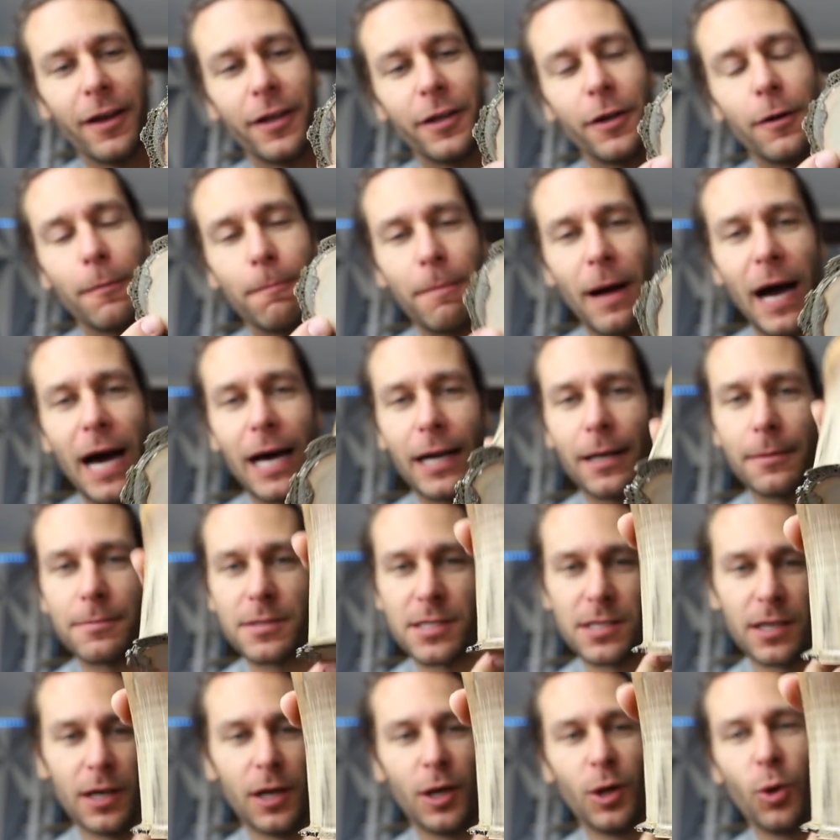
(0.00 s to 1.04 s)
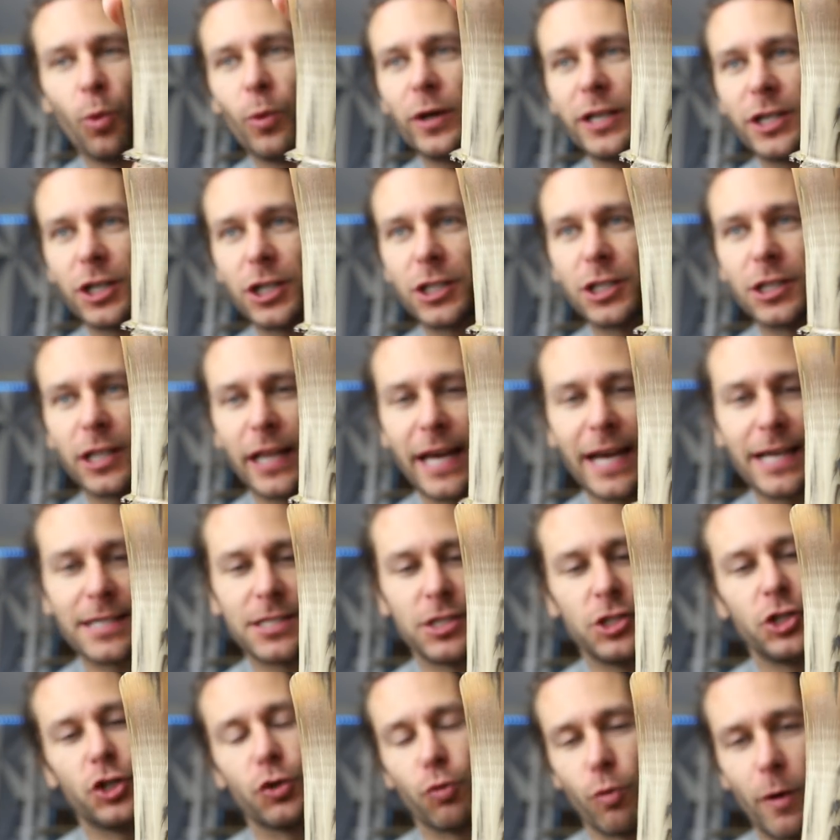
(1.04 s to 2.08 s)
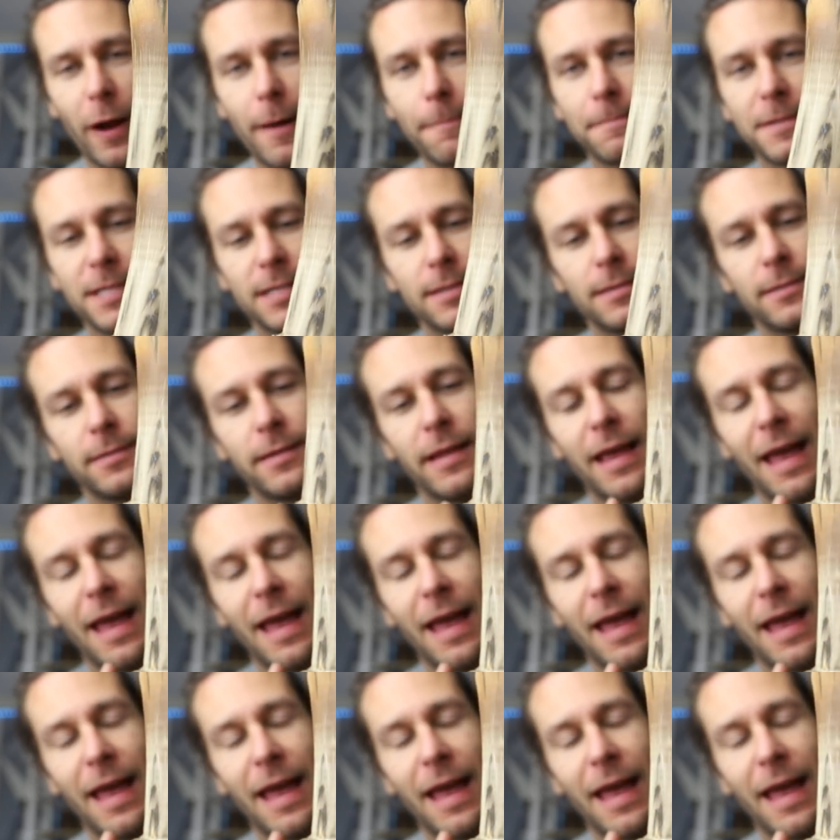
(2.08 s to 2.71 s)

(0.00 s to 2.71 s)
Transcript: your bottoms when your glaze drips